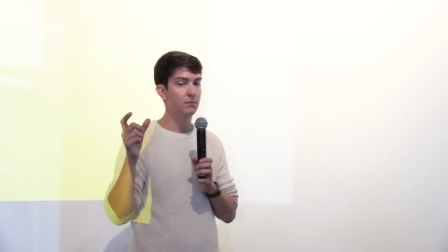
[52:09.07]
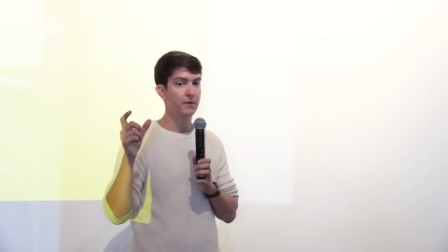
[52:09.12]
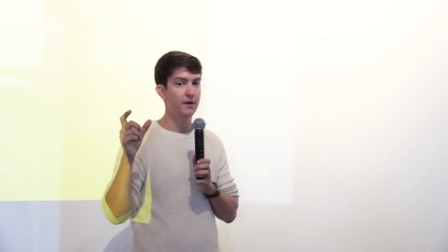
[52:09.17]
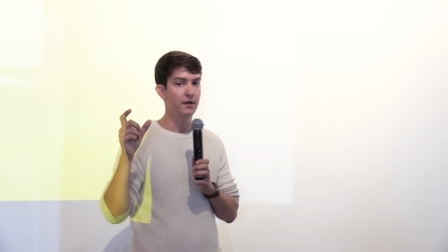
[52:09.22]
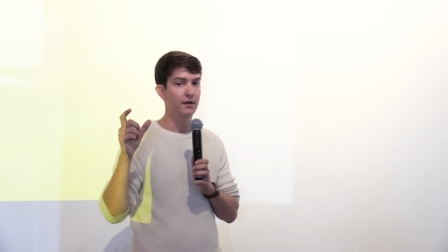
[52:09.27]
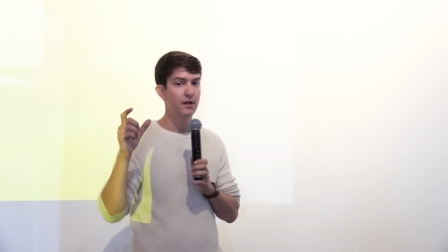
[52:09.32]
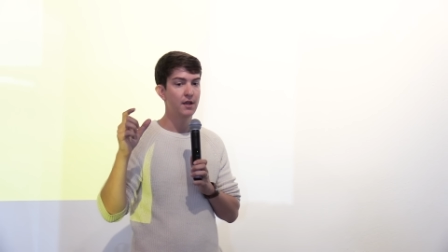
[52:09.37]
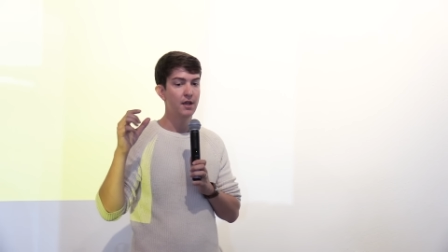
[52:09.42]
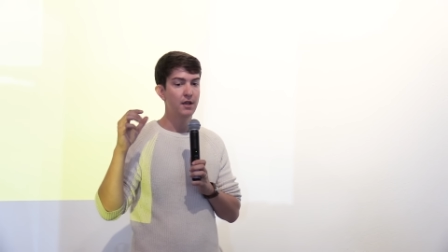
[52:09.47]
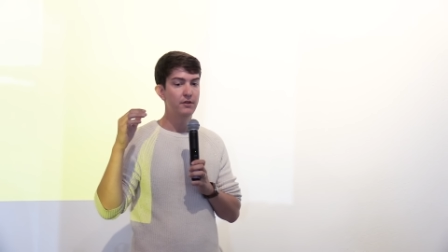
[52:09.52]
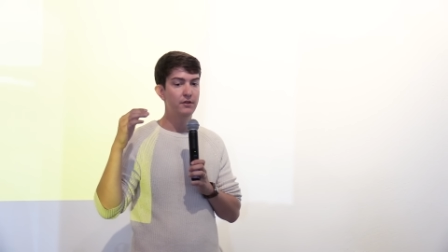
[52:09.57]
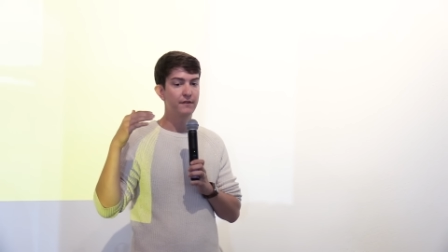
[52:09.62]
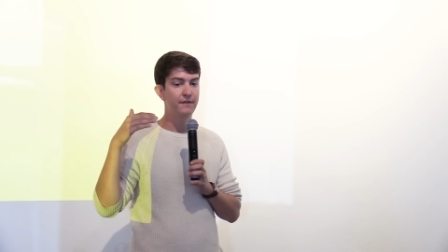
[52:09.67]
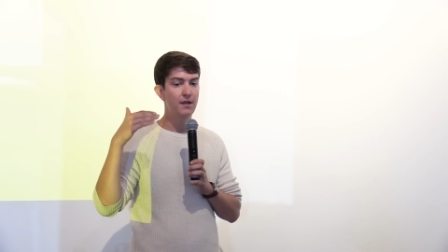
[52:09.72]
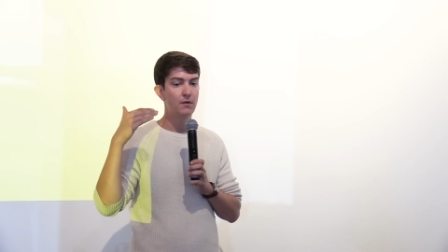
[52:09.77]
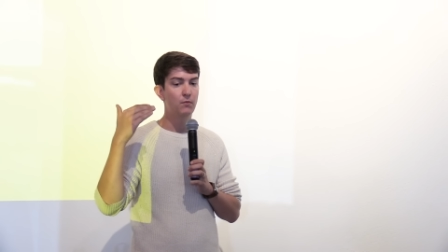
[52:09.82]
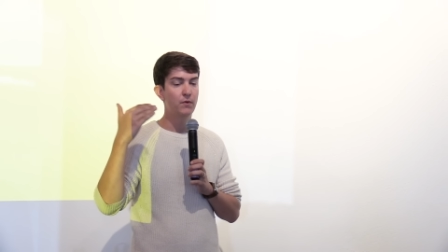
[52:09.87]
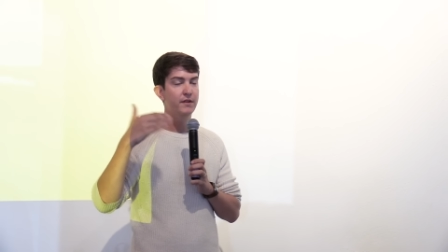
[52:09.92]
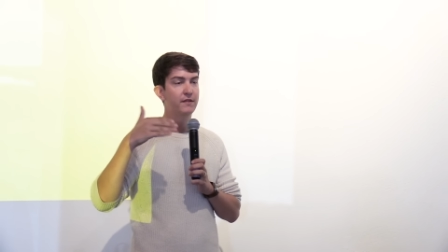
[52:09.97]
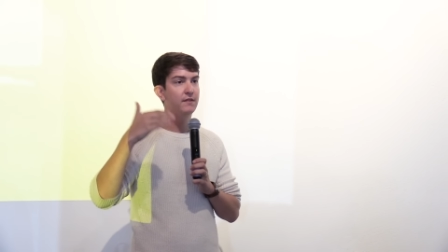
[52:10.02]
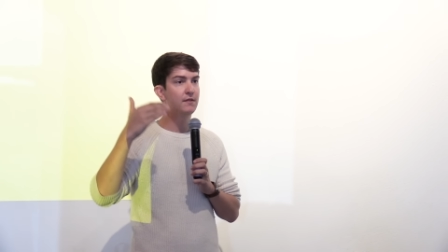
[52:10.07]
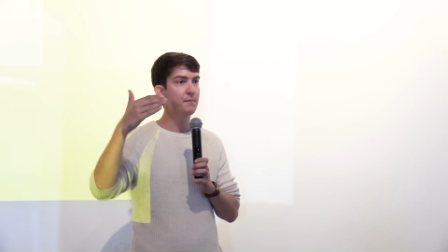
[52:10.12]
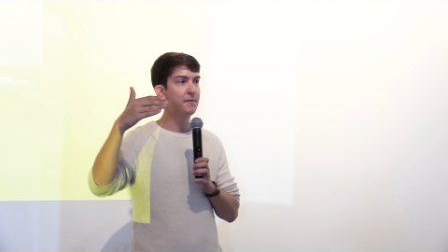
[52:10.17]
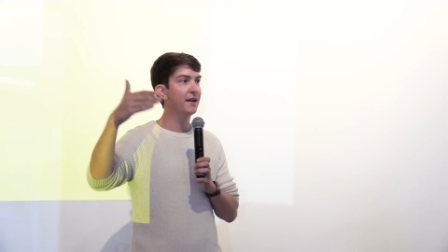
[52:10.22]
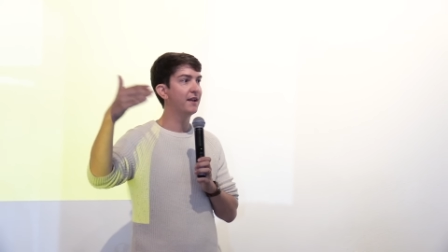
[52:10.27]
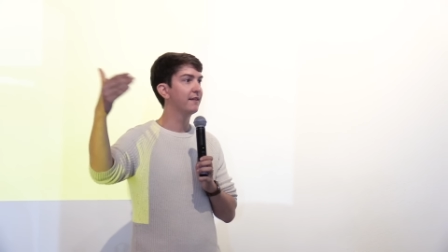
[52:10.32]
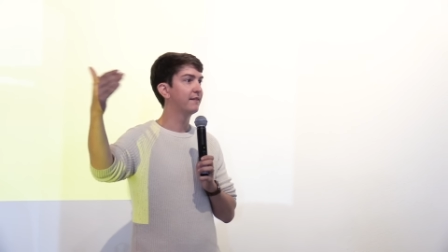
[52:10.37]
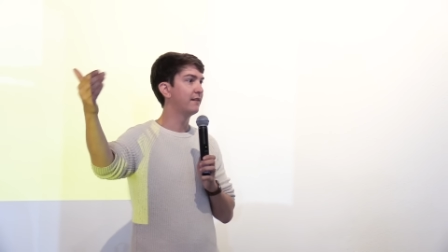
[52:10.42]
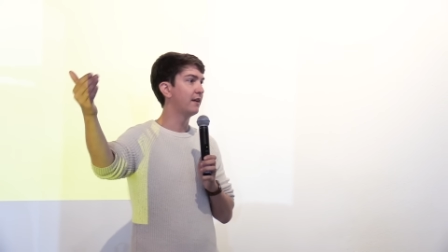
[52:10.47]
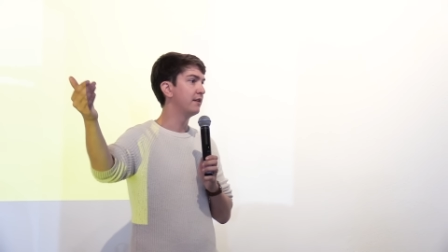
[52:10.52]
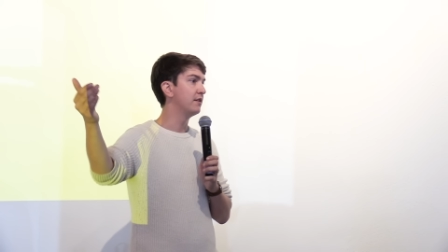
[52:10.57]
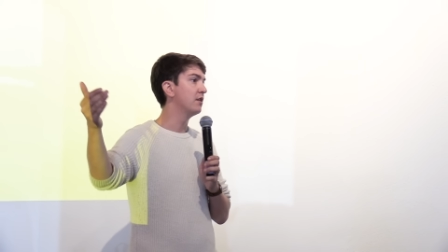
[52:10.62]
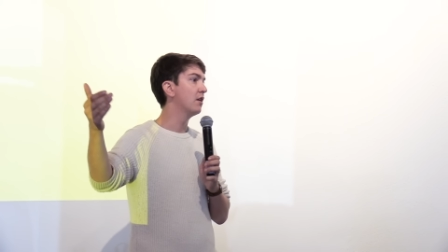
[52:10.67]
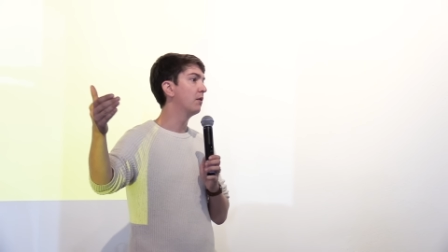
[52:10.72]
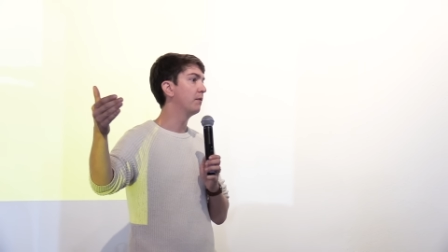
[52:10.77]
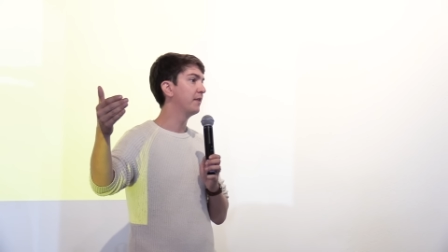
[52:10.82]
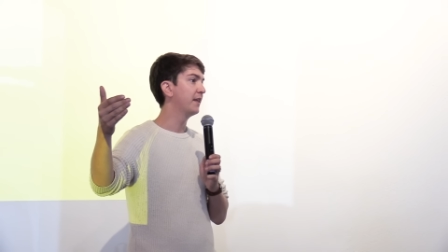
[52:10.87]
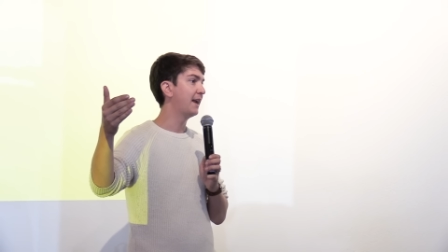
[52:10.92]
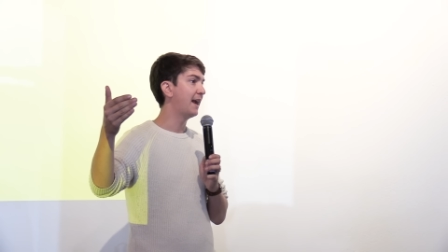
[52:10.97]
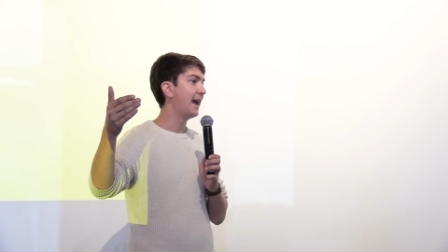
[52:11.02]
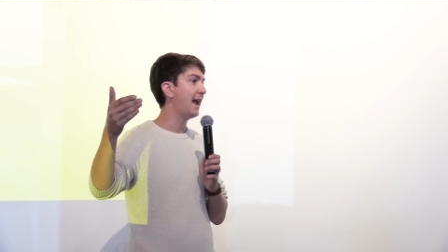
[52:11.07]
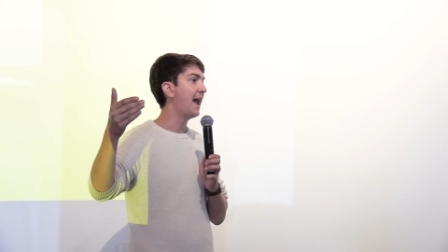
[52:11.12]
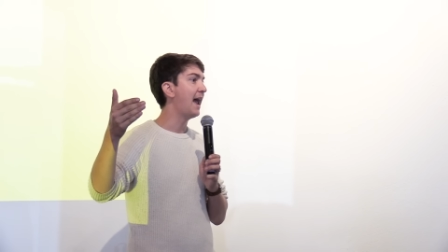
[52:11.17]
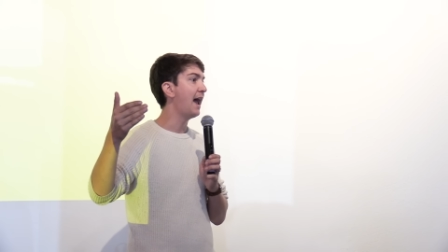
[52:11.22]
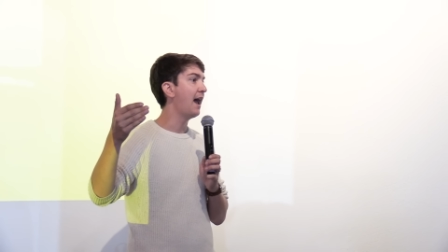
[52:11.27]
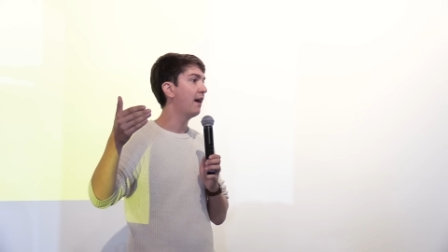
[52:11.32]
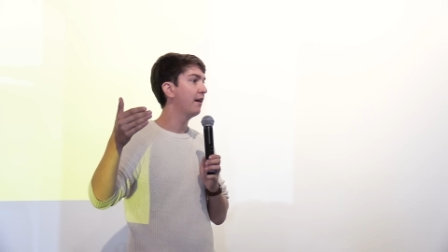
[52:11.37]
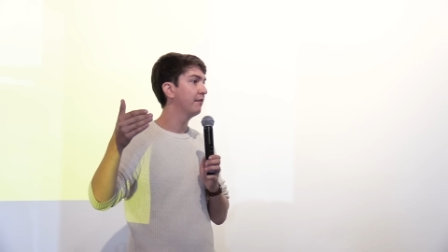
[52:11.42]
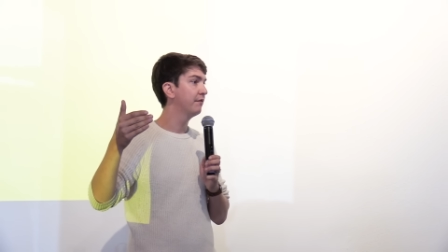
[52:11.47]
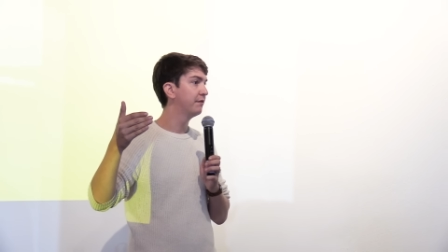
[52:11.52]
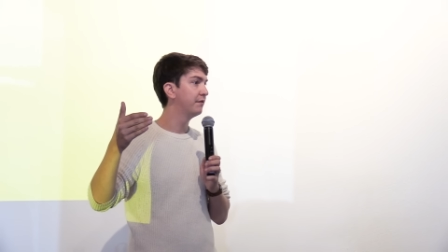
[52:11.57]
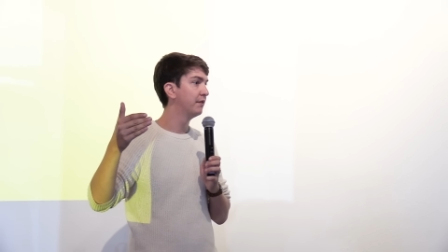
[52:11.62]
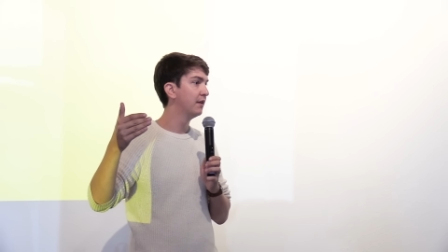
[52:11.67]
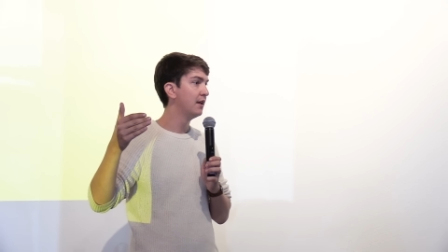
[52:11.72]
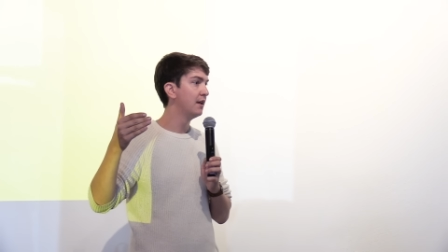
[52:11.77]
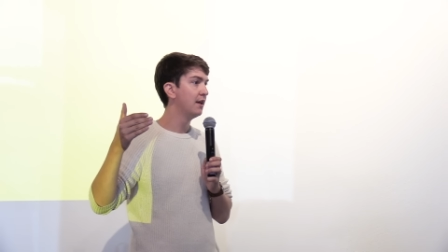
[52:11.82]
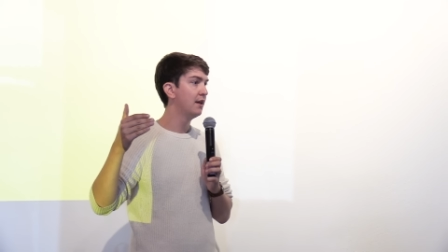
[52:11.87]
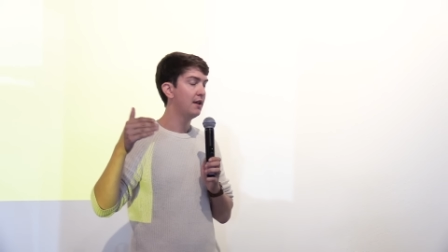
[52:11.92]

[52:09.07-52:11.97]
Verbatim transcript: where you can say, what's the biggest unknown that I have?